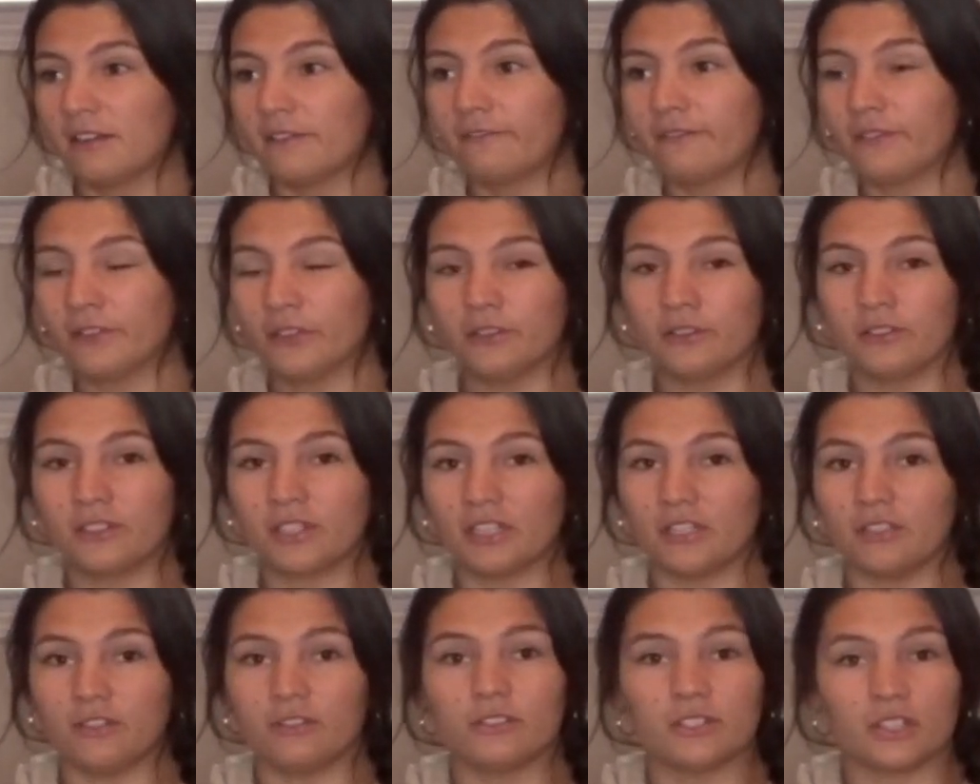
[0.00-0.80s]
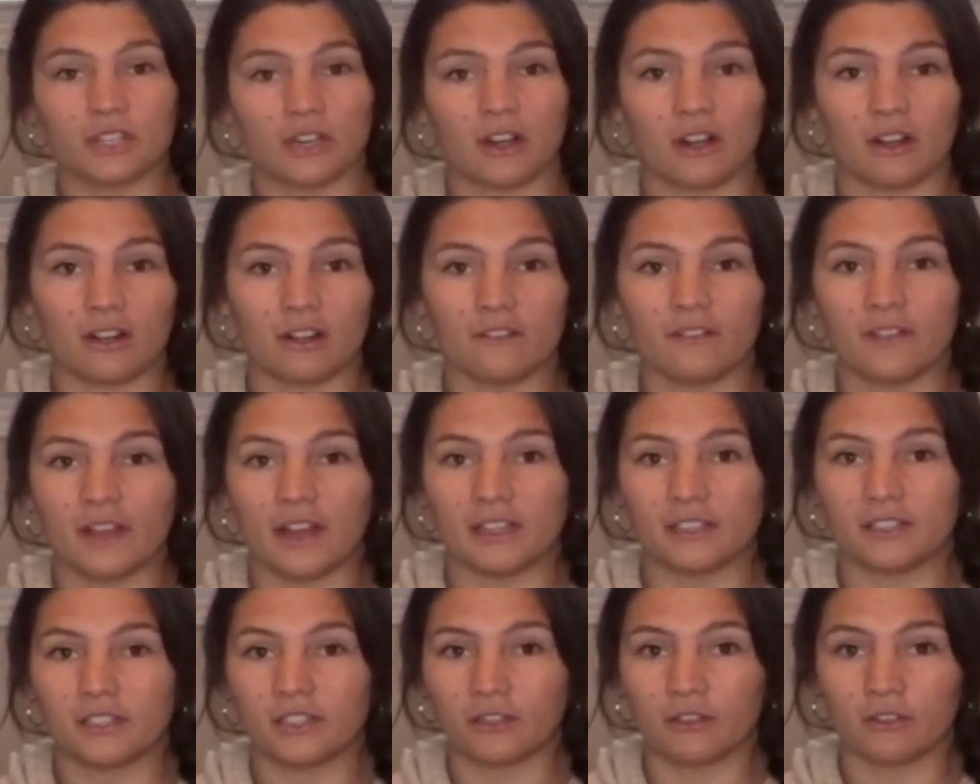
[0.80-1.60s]
foods and using all of
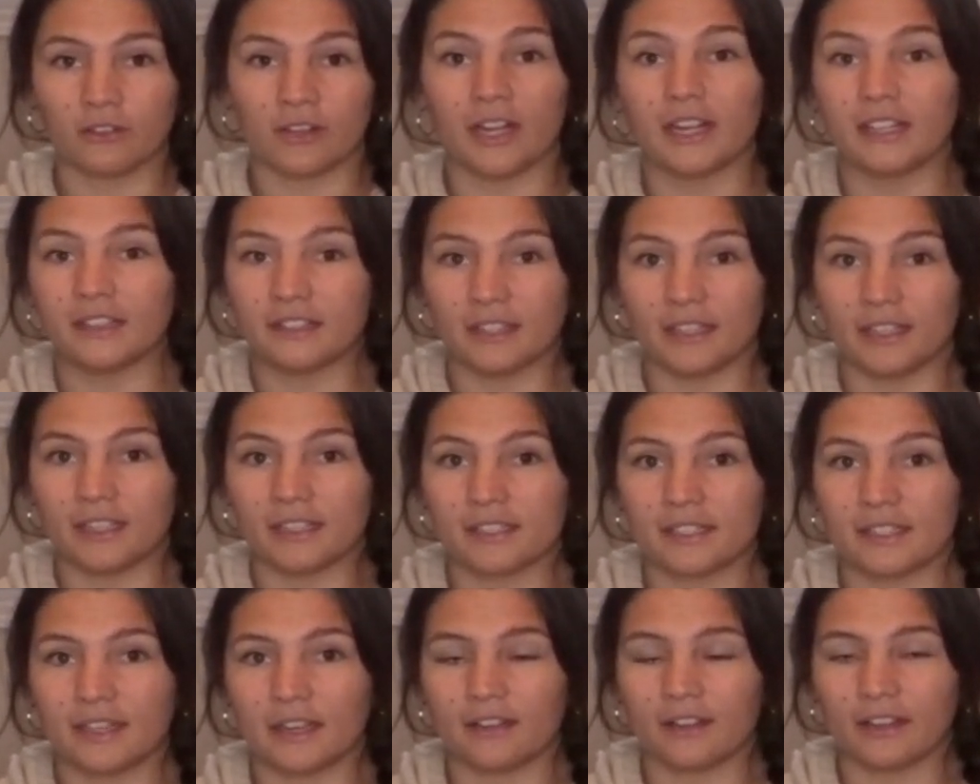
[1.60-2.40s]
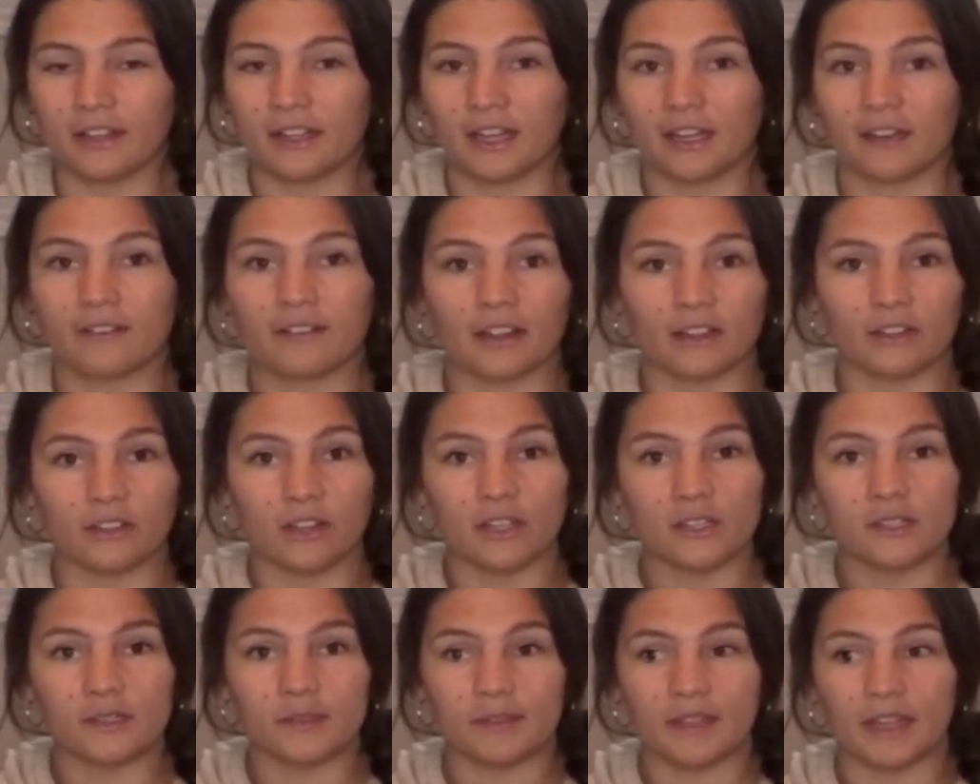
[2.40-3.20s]
that to create things, and how they kind of got
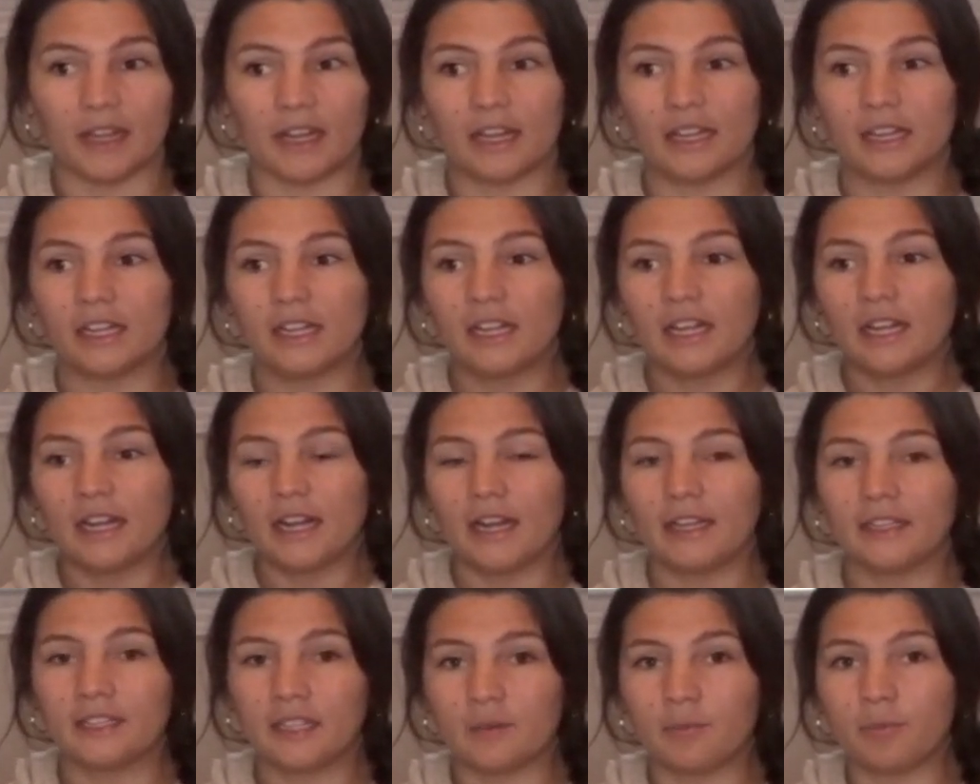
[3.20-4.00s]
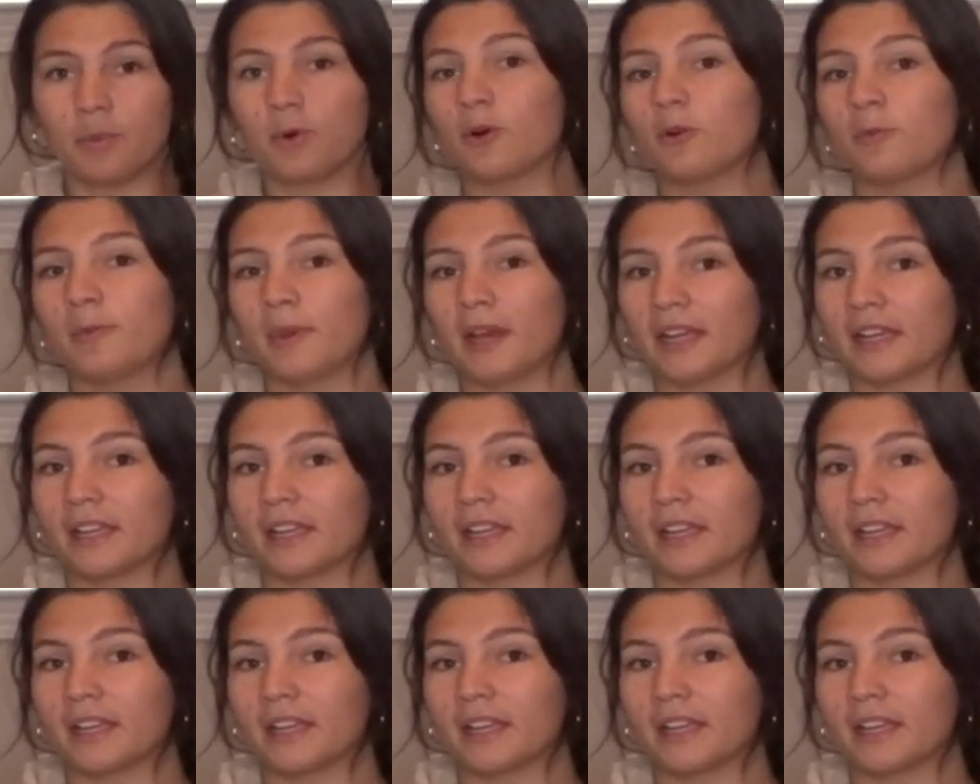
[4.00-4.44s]
lost in that. And they pulled back